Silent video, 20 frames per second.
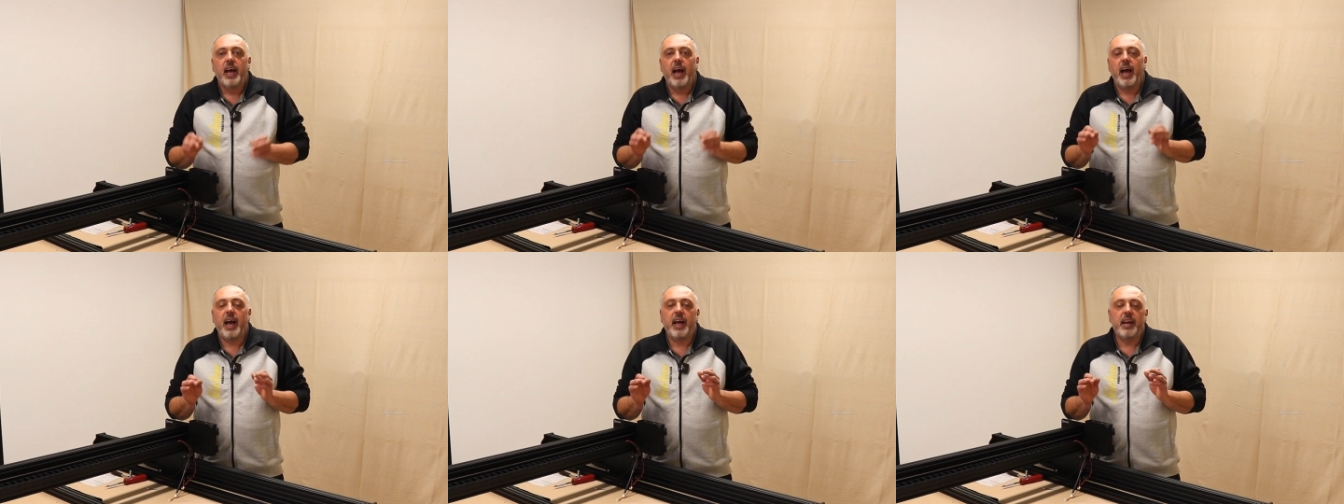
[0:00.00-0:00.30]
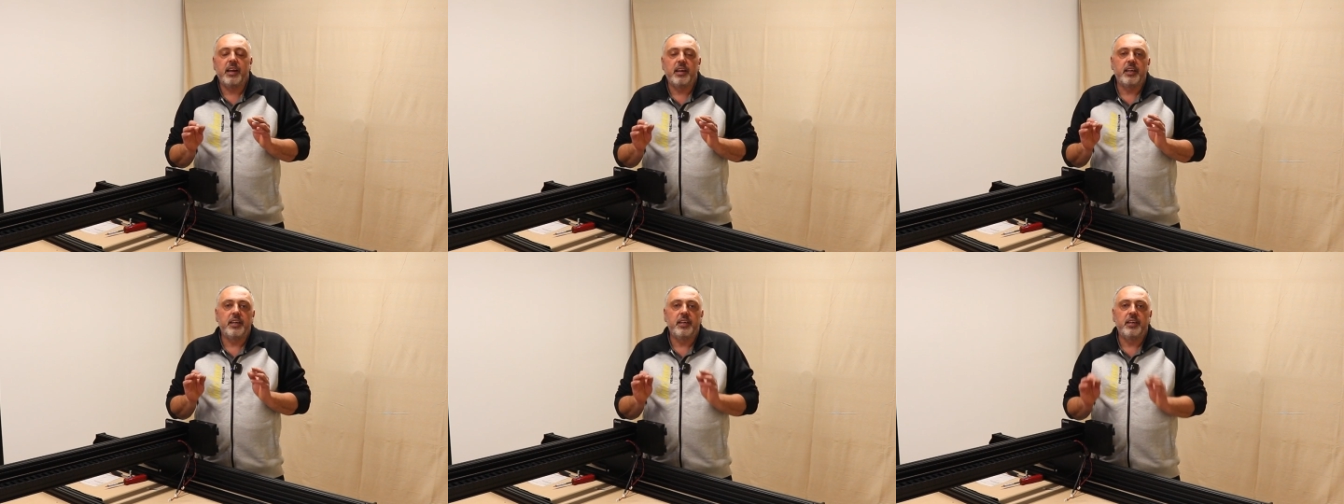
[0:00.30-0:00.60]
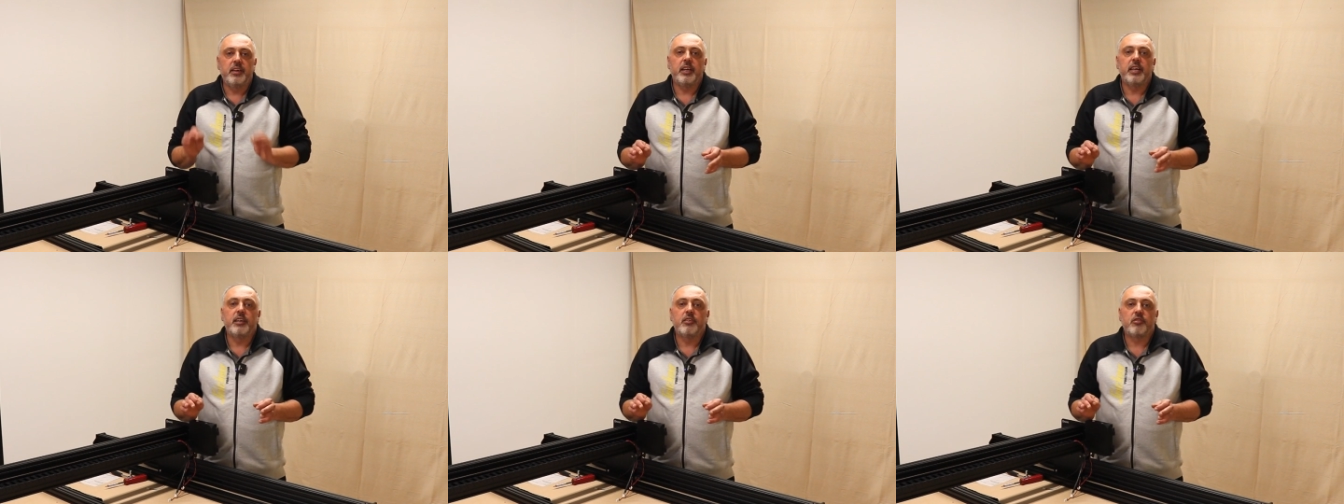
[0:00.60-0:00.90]
and
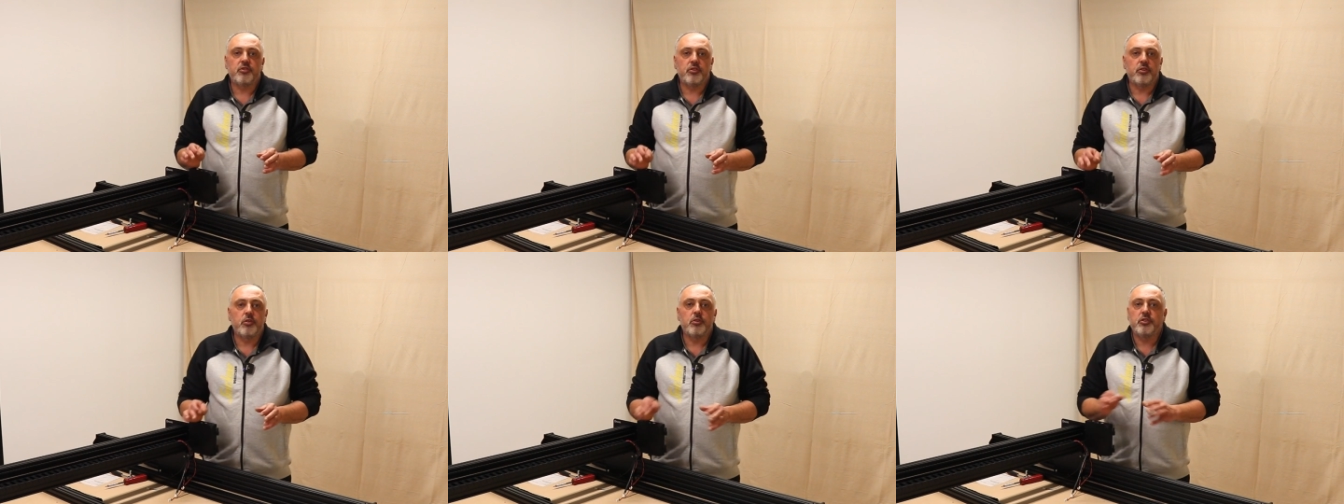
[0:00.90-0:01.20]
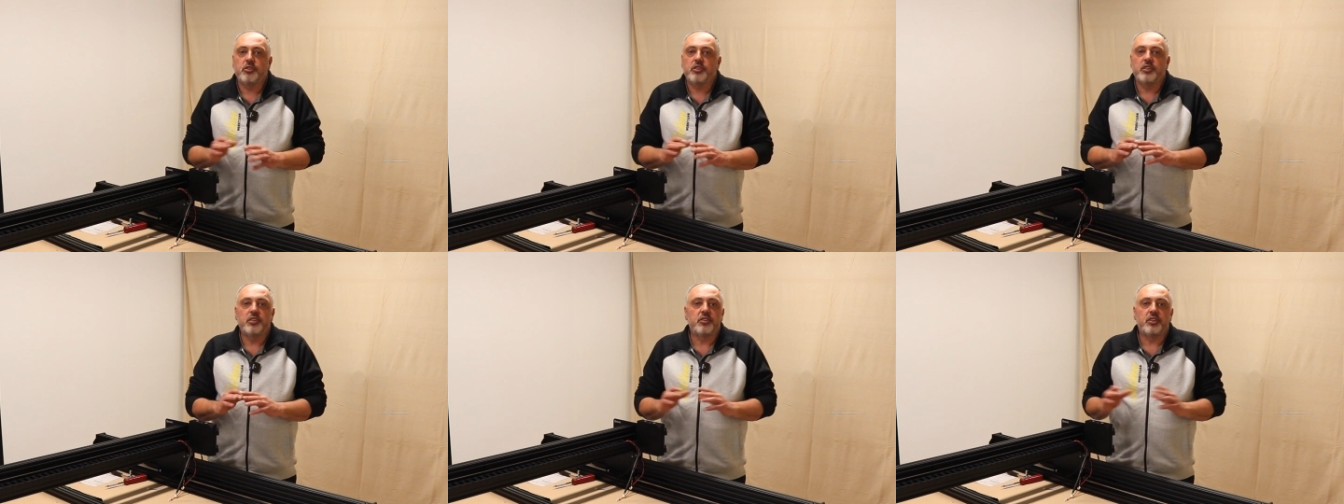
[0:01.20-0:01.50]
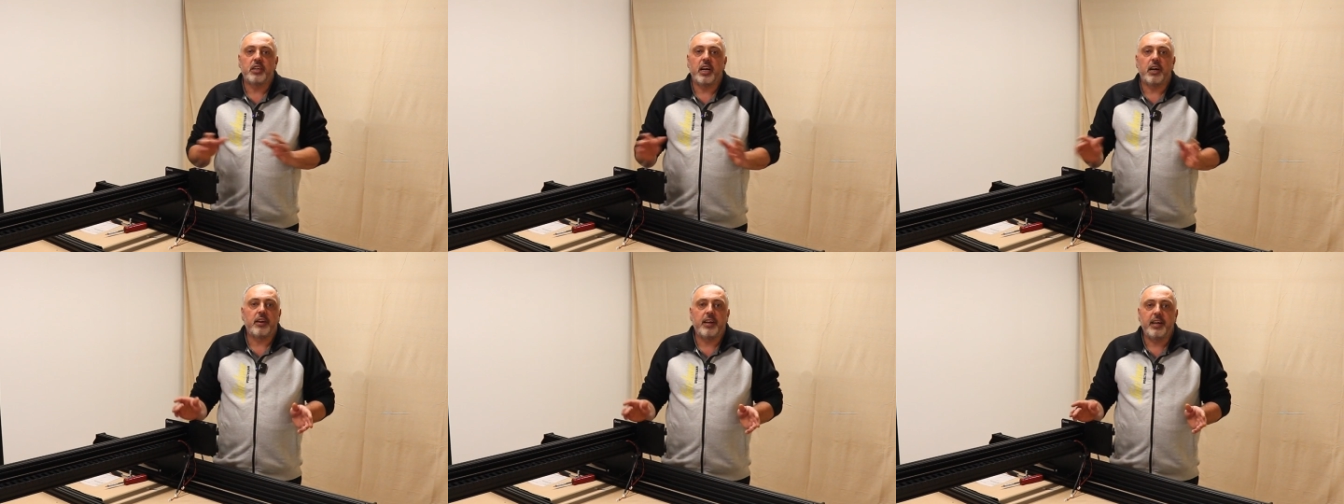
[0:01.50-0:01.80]
the instructions
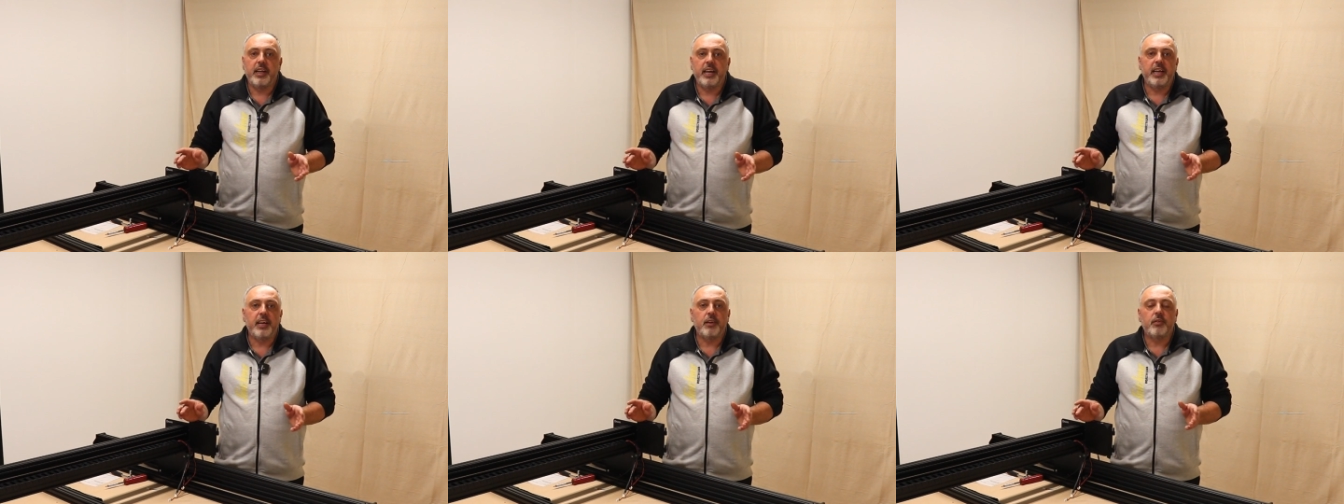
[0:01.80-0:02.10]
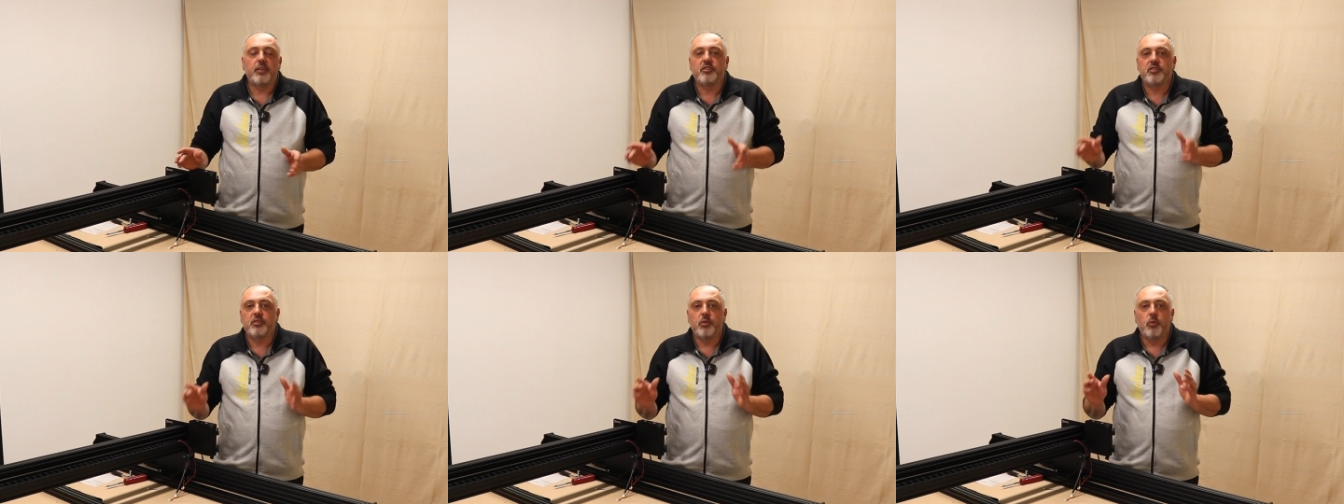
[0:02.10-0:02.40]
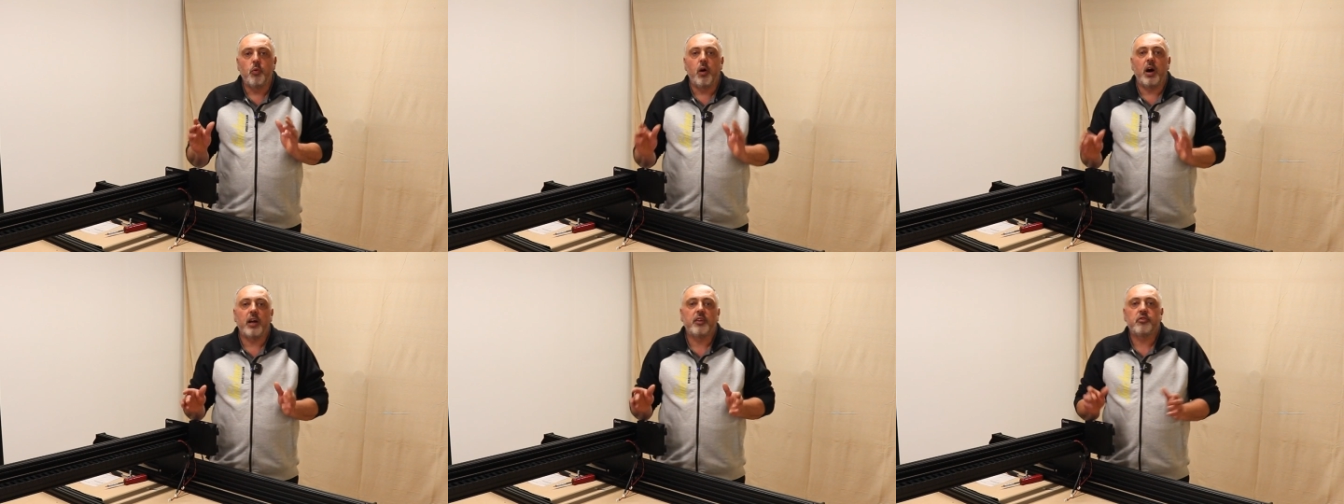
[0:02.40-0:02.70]
are clear as to
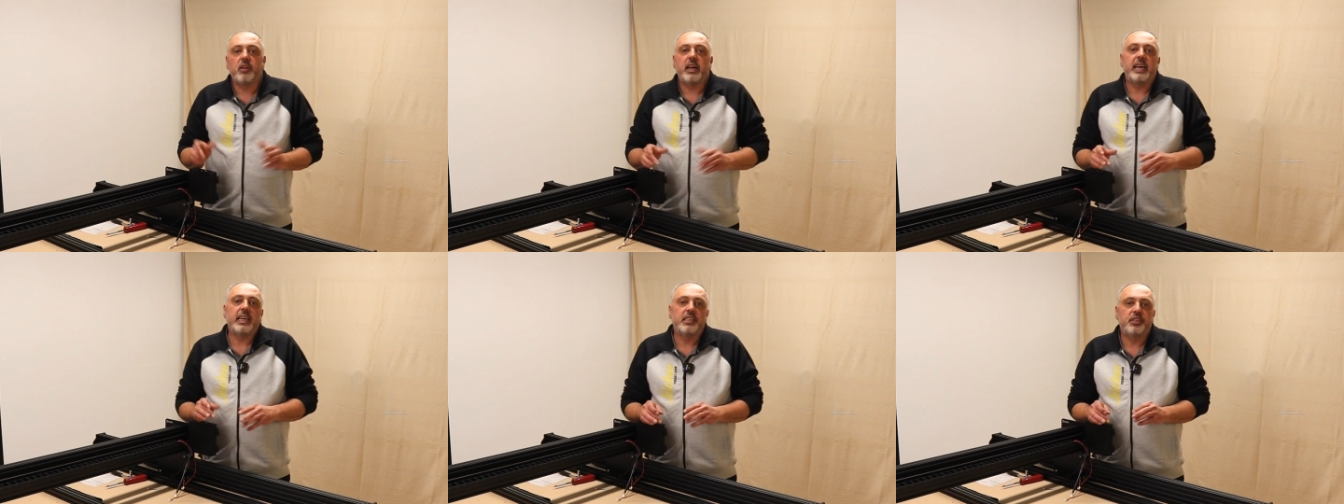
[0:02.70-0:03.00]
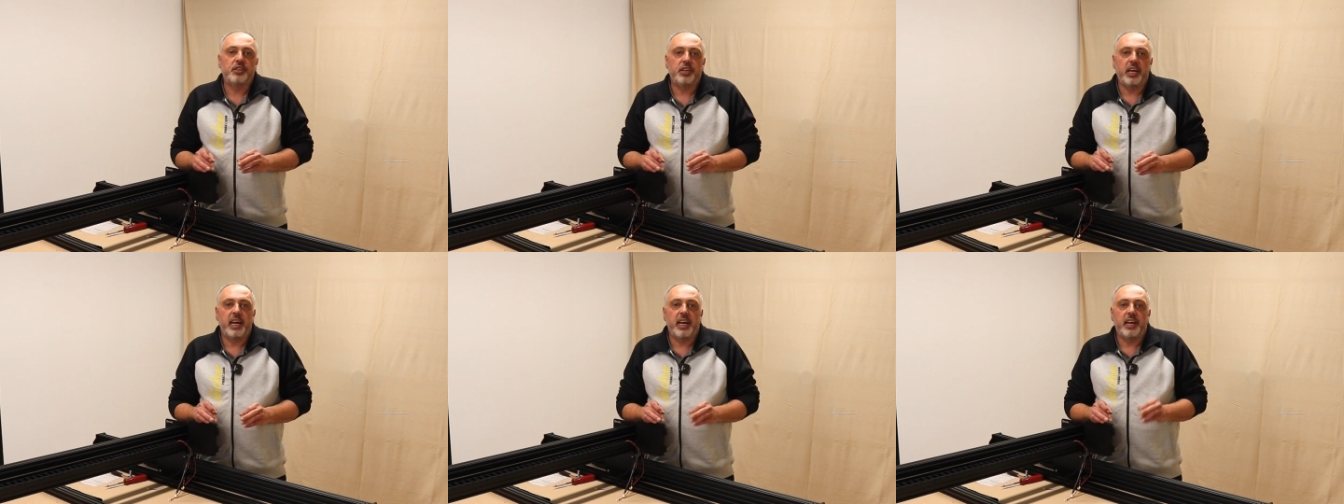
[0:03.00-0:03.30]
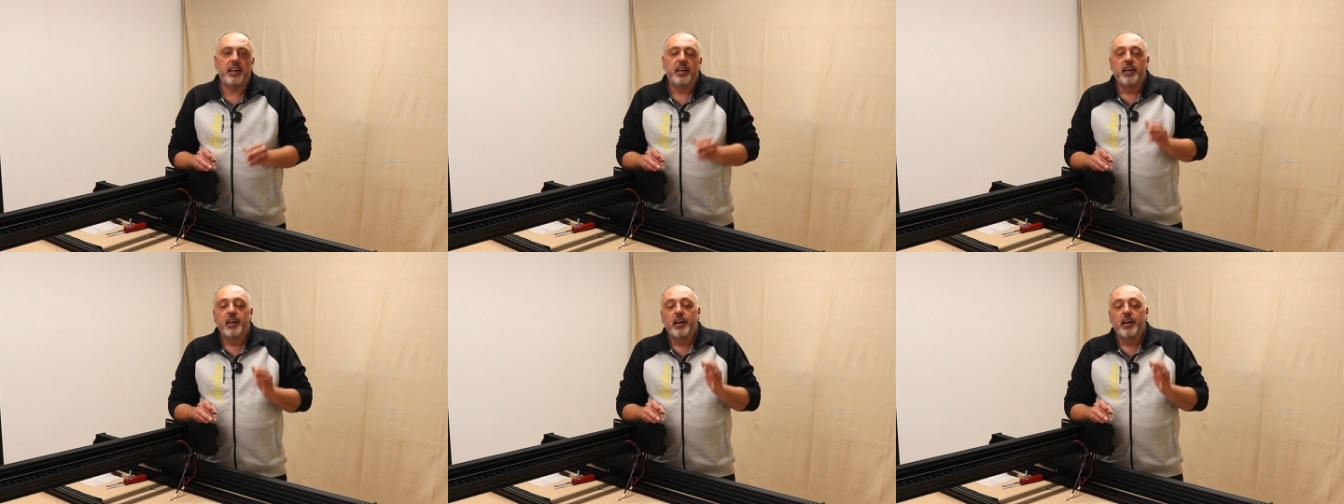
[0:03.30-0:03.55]
what drag chain,